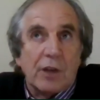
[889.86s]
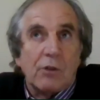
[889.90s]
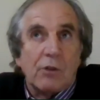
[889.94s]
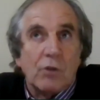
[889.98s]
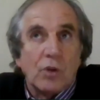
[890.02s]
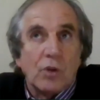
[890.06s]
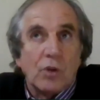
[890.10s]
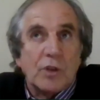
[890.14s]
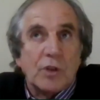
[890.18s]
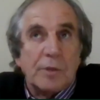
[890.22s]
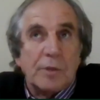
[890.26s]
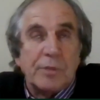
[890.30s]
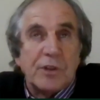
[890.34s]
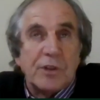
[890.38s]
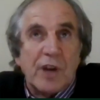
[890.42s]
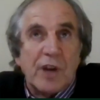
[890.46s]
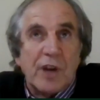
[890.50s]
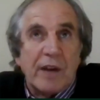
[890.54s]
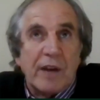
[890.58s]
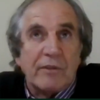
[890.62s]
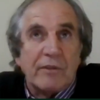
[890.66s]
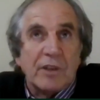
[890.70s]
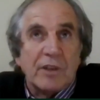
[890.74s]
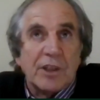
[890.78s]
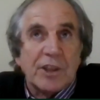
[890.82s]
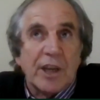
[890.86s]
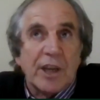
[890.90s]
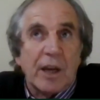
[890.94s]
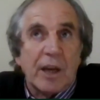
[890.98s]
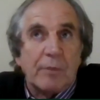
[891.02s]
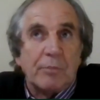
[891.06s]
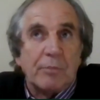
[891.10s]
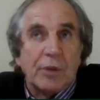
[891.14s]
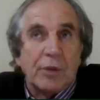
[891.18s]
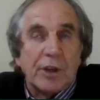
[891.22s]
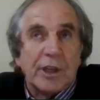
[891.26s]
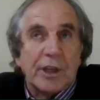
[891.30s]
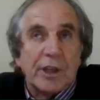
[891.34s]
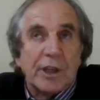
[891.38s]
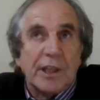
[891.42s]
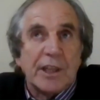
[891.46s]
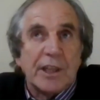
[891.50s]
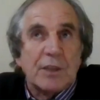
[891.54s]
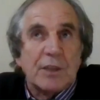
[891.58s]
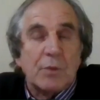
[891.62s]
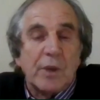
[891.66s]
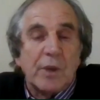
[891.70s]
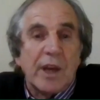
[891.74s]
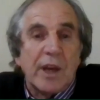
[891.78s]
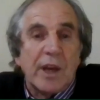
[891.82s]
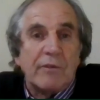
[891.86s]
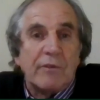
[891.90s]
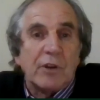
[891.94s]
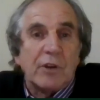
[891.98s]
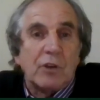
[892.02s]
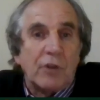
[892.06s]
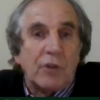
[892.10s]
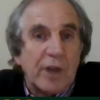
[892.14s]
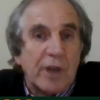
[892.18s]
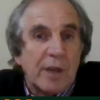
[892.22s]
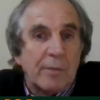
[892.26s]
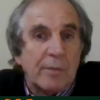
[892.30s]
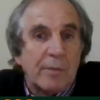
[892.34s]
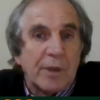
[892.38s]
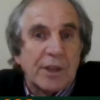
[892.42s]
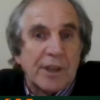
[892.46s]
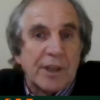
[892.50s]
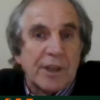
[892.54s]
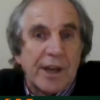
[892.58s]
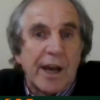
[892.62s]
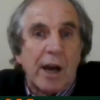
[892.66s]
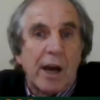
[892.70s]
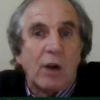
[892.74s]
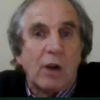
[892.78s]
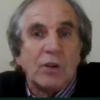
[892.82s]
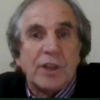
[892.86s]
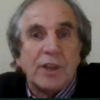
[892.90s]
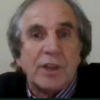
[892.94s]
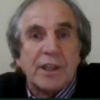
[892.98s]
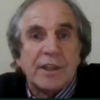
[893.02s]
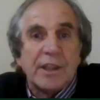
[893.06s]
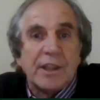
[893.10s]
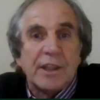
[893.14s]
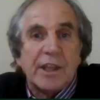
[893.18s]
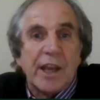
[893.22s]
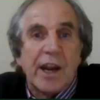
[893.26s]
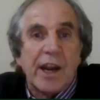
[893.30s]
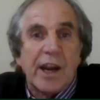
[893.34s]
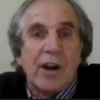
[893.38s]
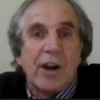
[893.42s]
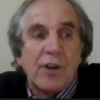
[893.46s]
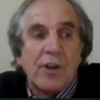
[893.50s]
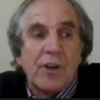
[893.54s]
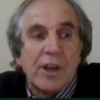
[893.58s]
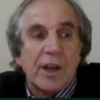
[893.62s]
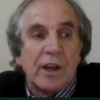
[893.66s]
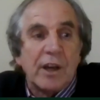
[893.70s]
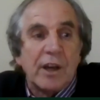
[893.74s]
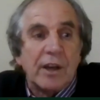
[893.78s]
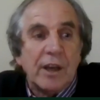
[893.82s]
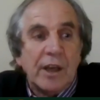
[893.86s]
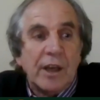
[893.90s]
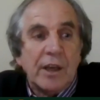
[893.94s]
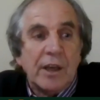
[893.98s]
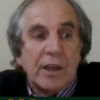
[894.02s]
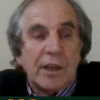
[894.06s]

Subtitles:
road to be traveled yet, but at least we have agreement now that the area